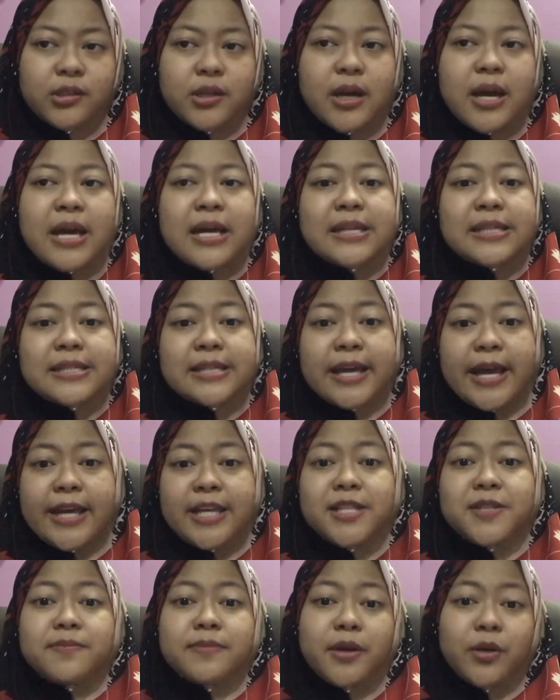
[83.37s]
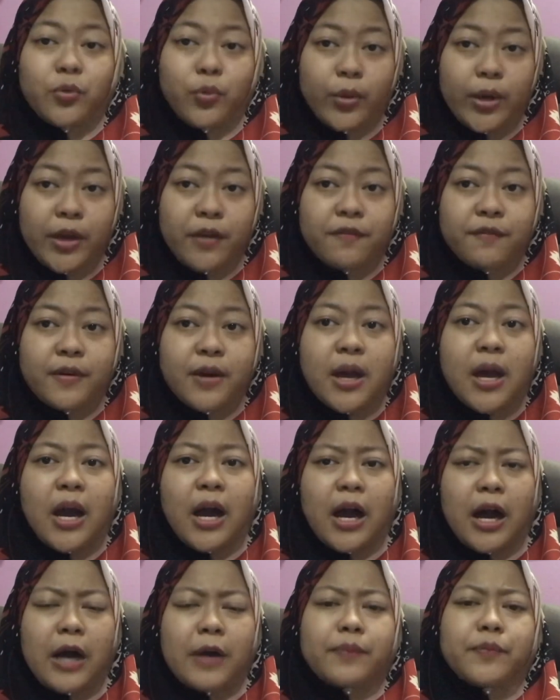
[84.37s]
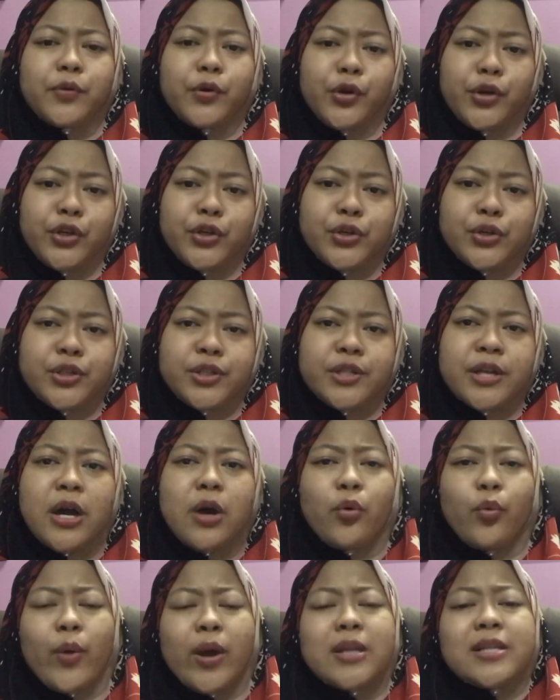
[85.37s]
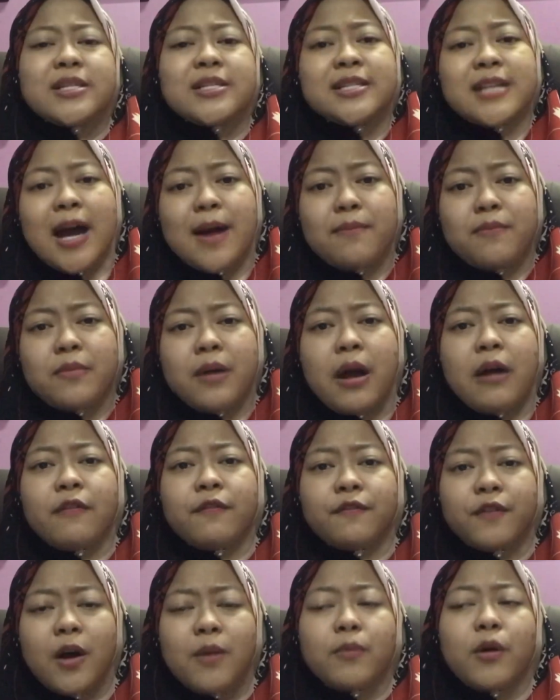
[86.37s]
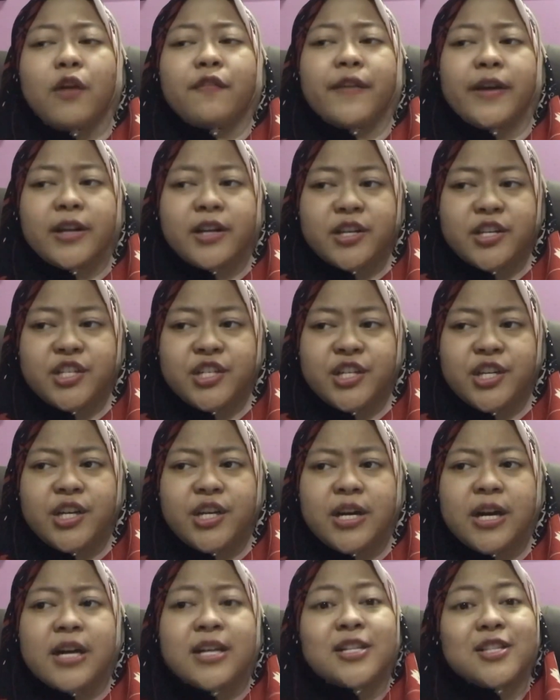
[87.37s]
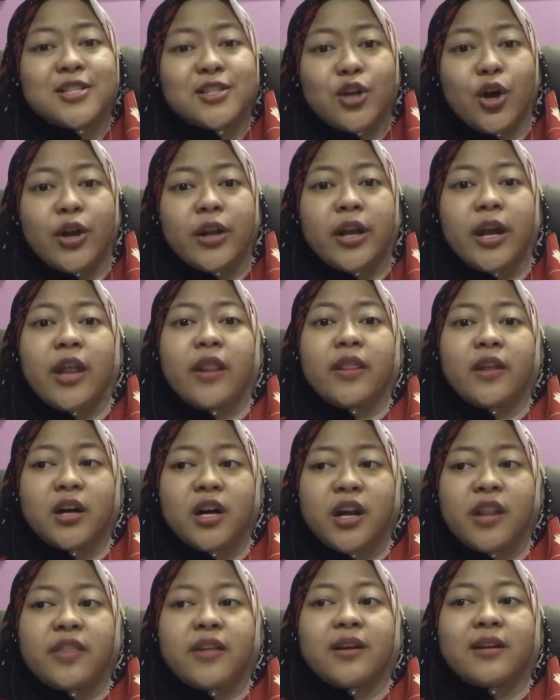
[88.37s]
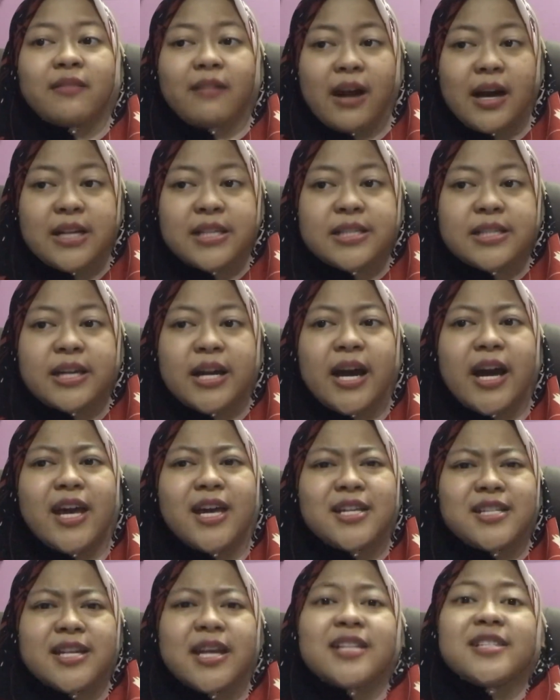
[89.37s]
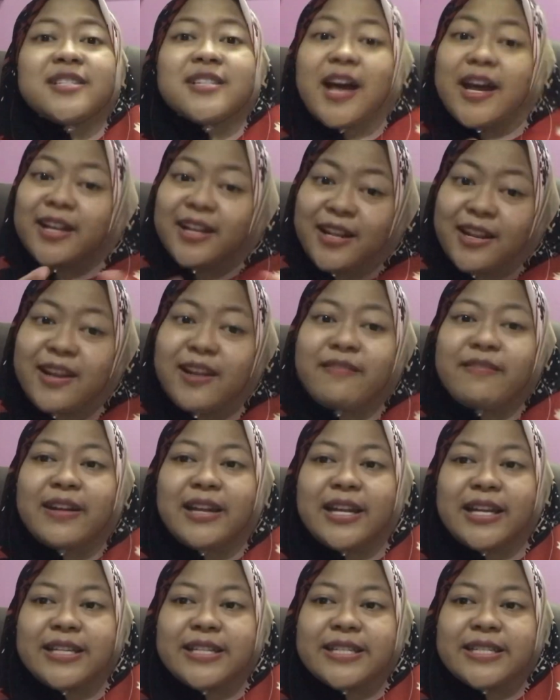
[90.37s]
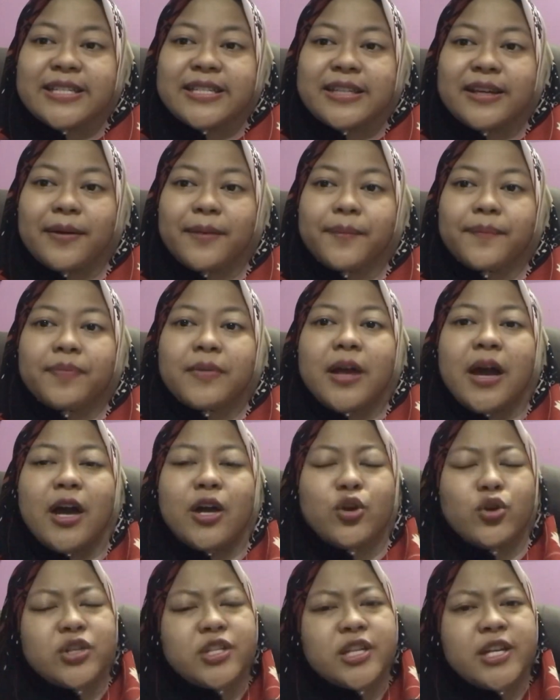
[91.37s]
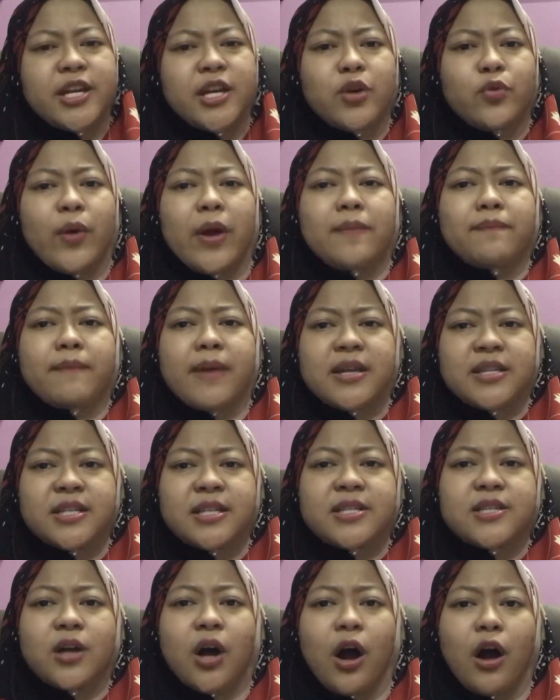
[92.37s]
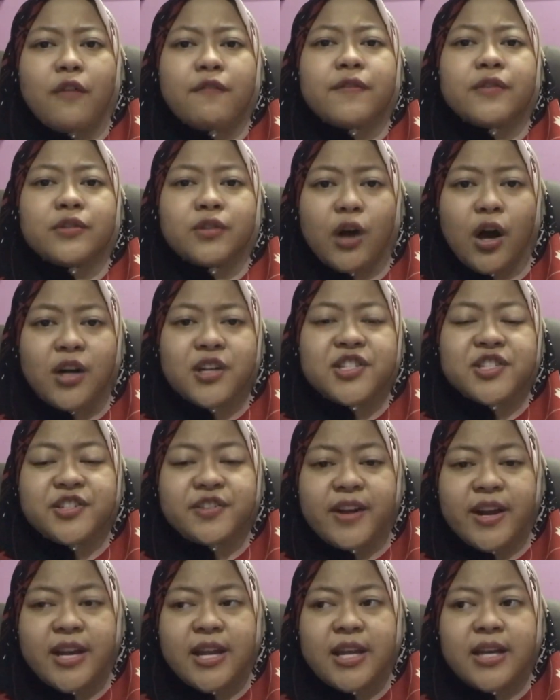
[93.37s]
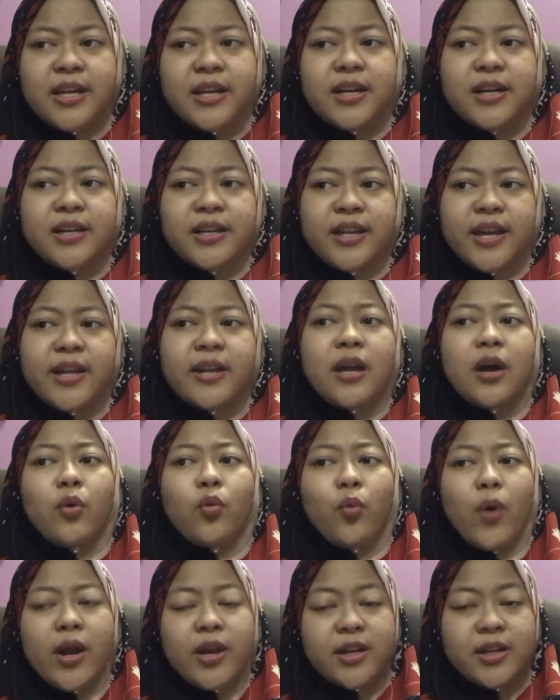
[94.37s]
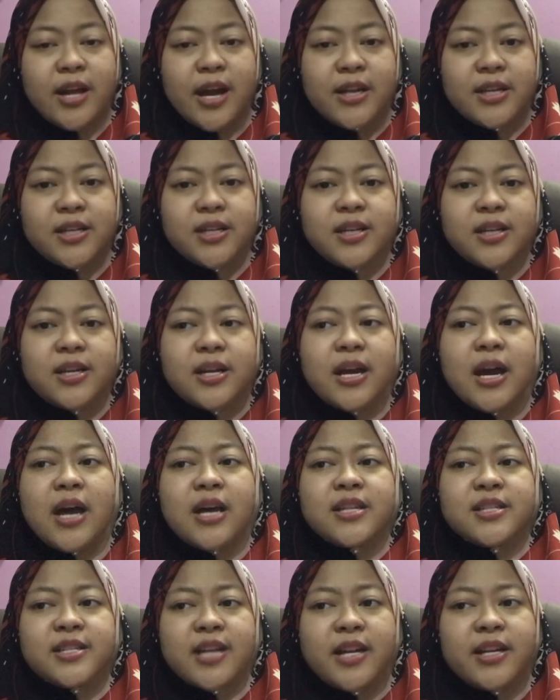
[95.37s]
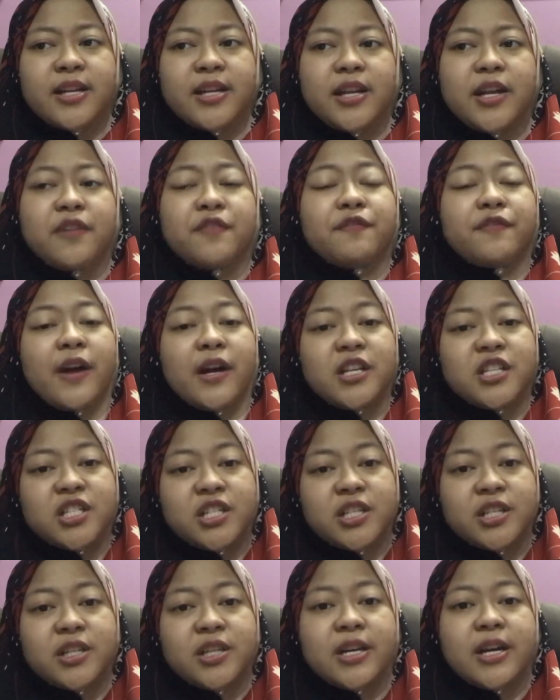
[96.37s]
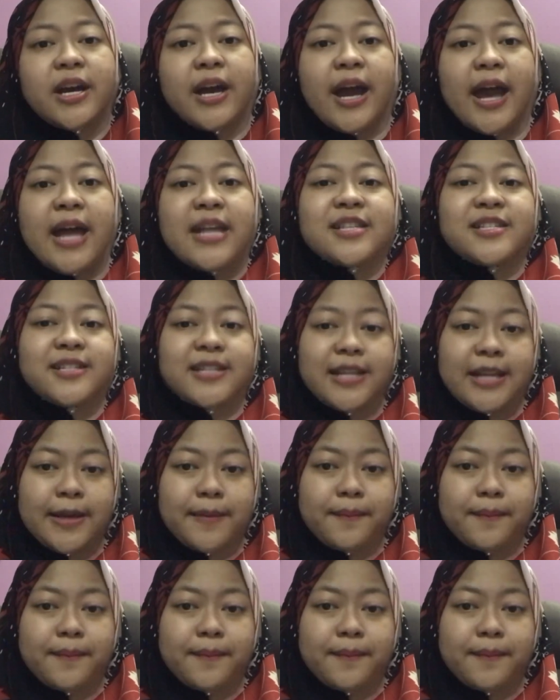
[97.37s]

Seismic waves are produced when some form of energy stored in earth crust is suddenly released. Usually when masses of rocks straining against one another suddenly fracture and slip.